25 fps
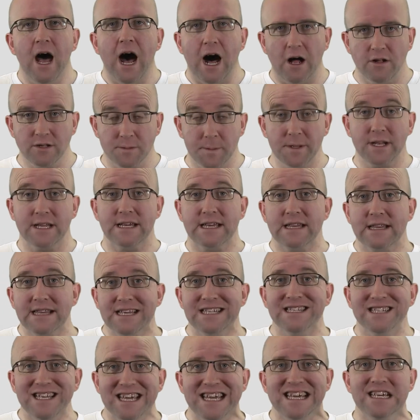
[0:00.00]
Ultimately,
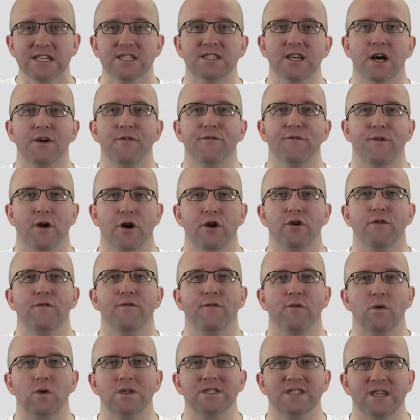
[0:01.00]
this is a phone
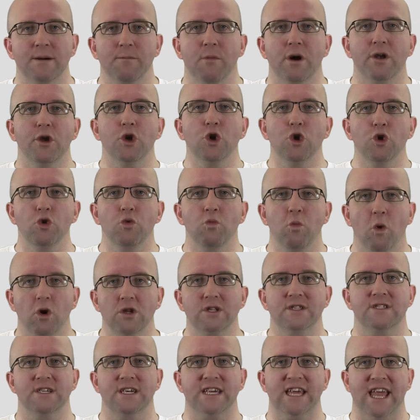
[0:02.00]
for someone who
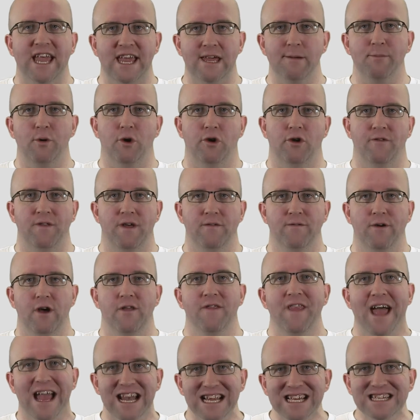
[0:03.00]
wants a keyboard on their
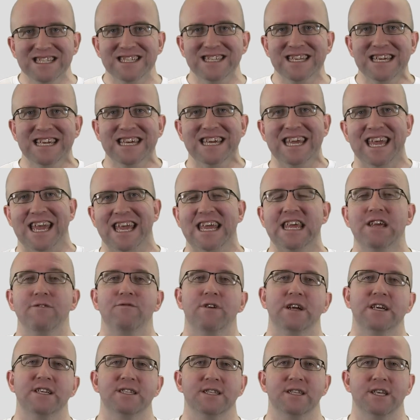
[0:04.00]
phone. That is the key
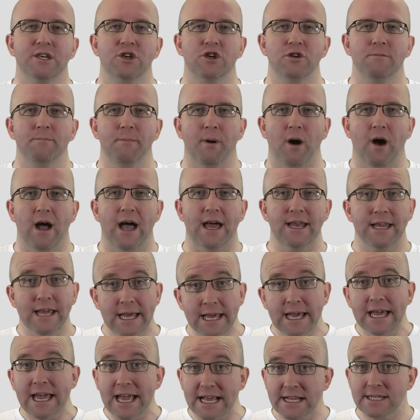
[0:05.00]
reason that you'd buy
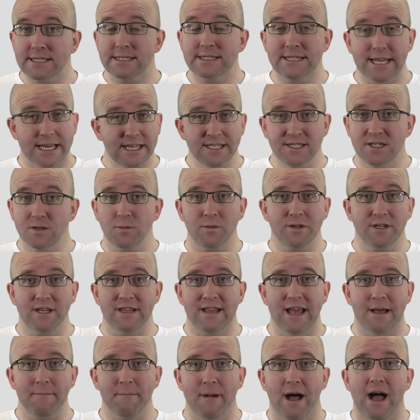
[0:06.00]
it. It's decent
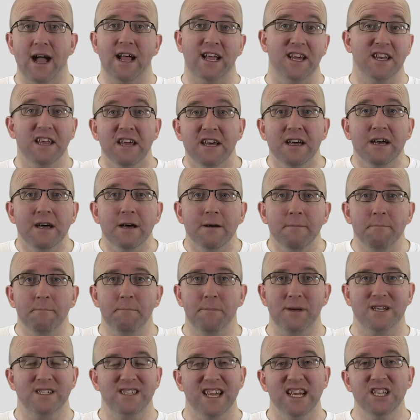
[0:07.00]
within that market,
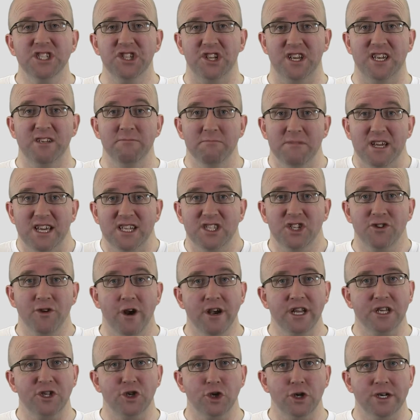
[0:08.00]
but essentially, it's your
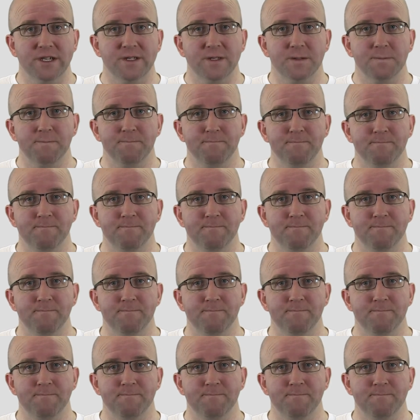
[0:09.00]
only choice.